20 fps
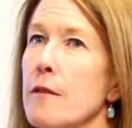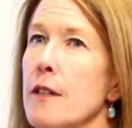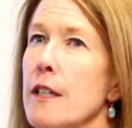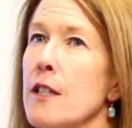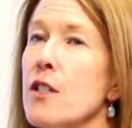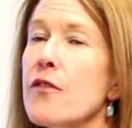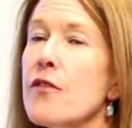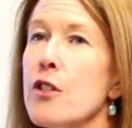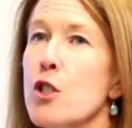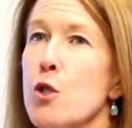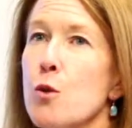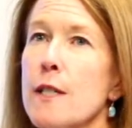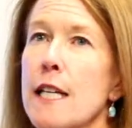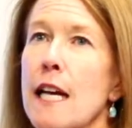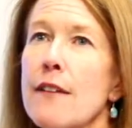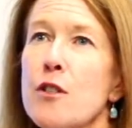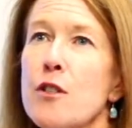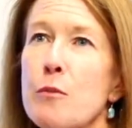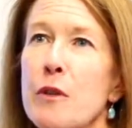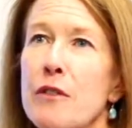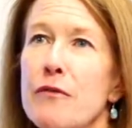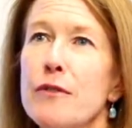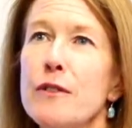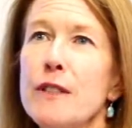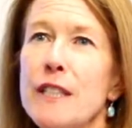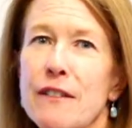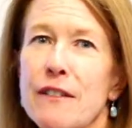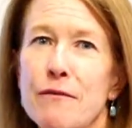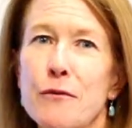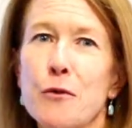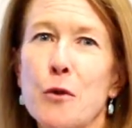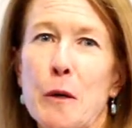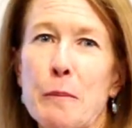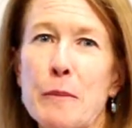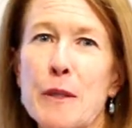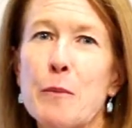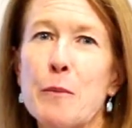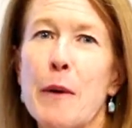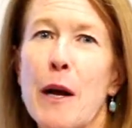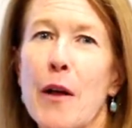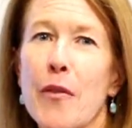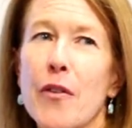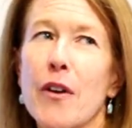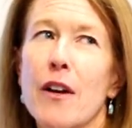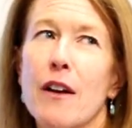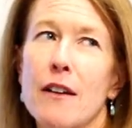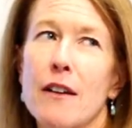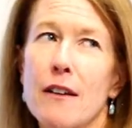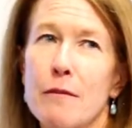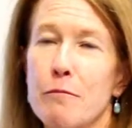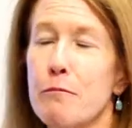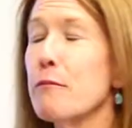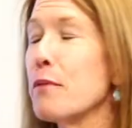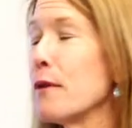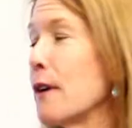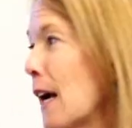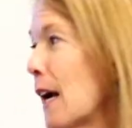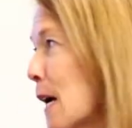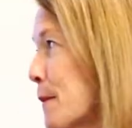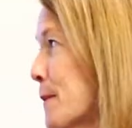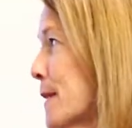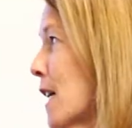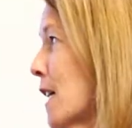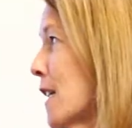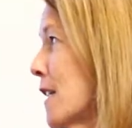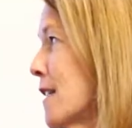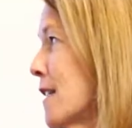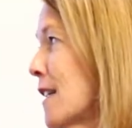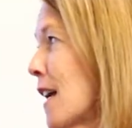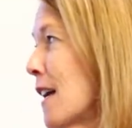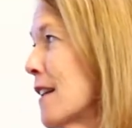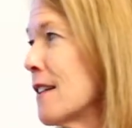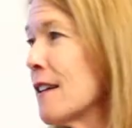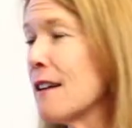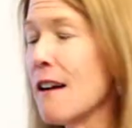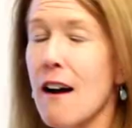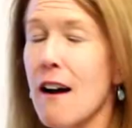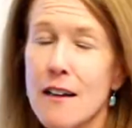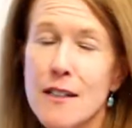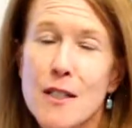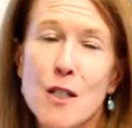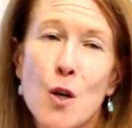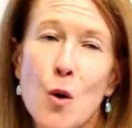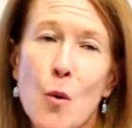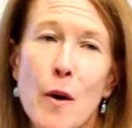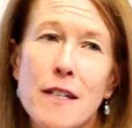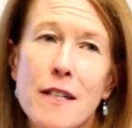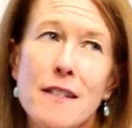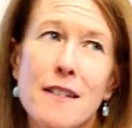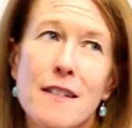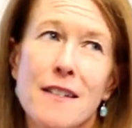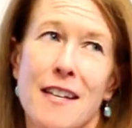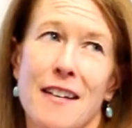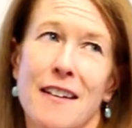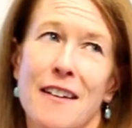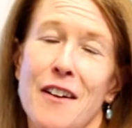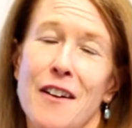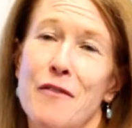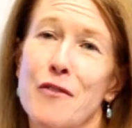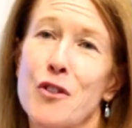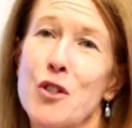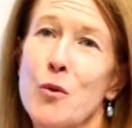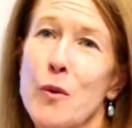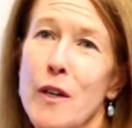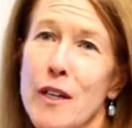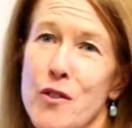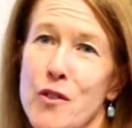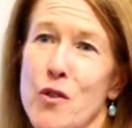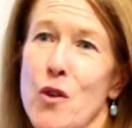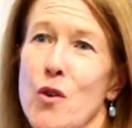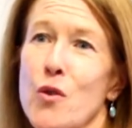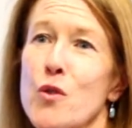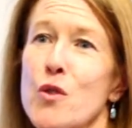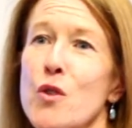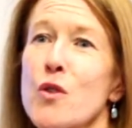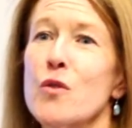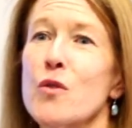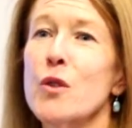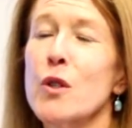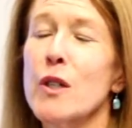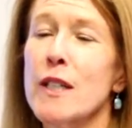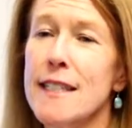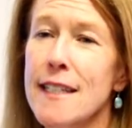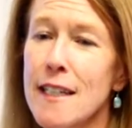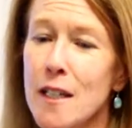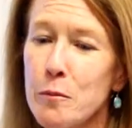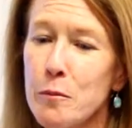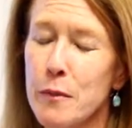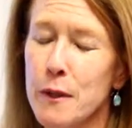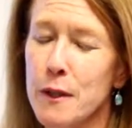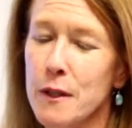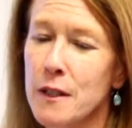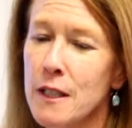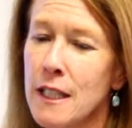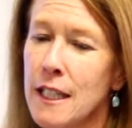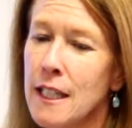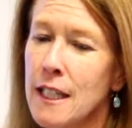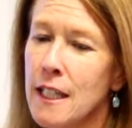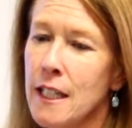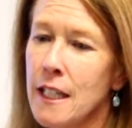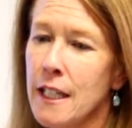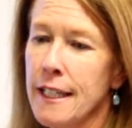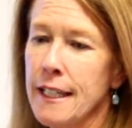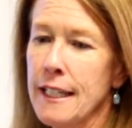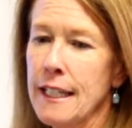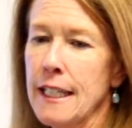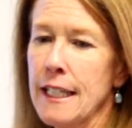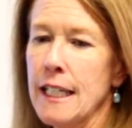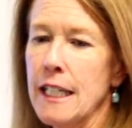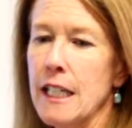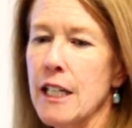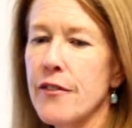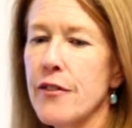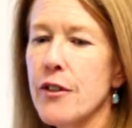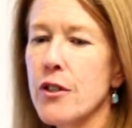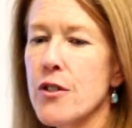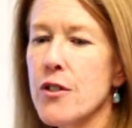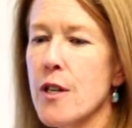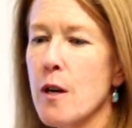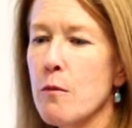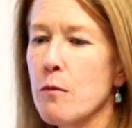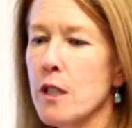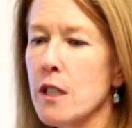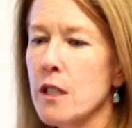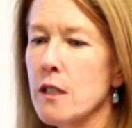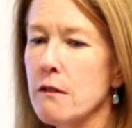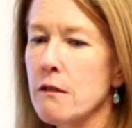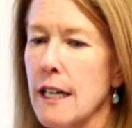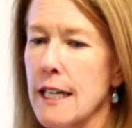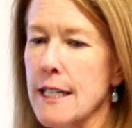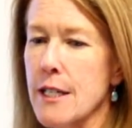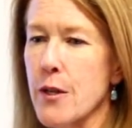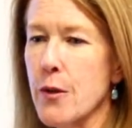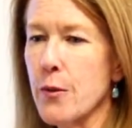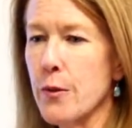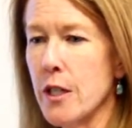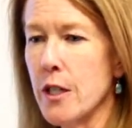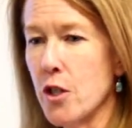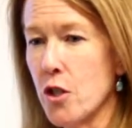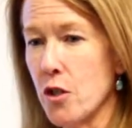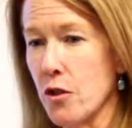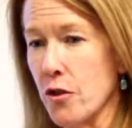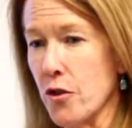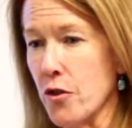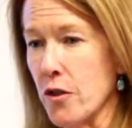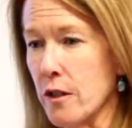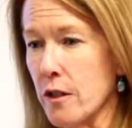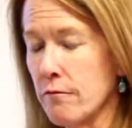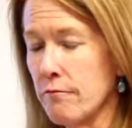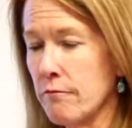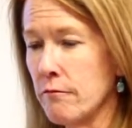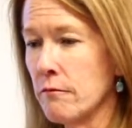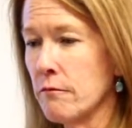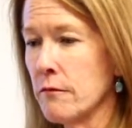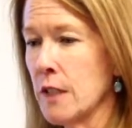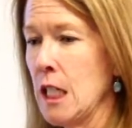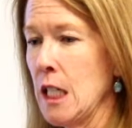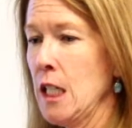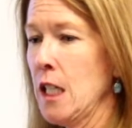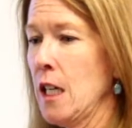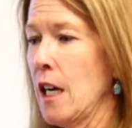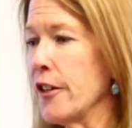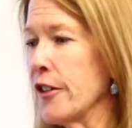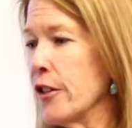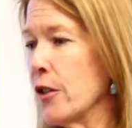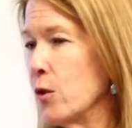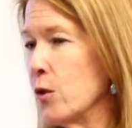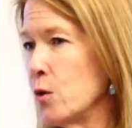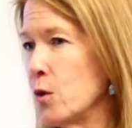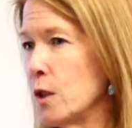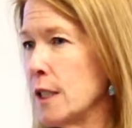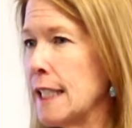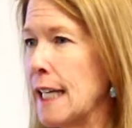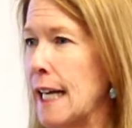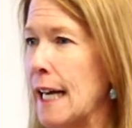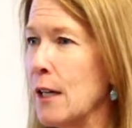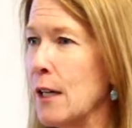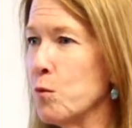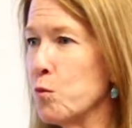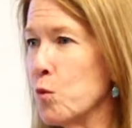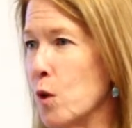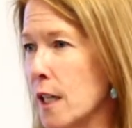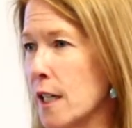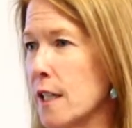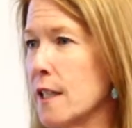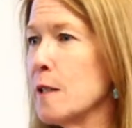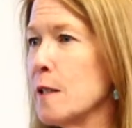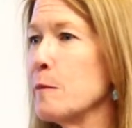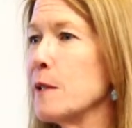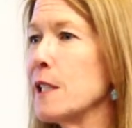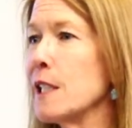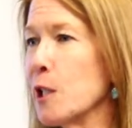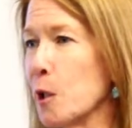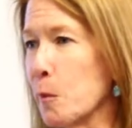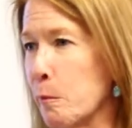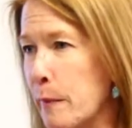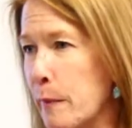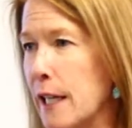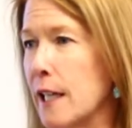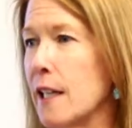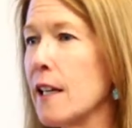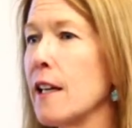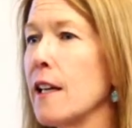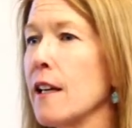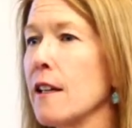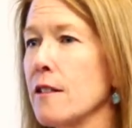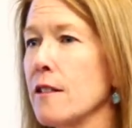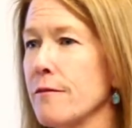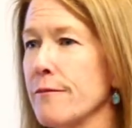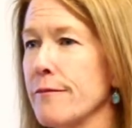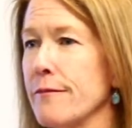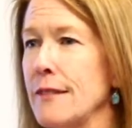individuals have to be fully informed about the perhaps unintended consequences of doing so. So for example, if you're someone who has 3 children and you only add one of them to your bank account,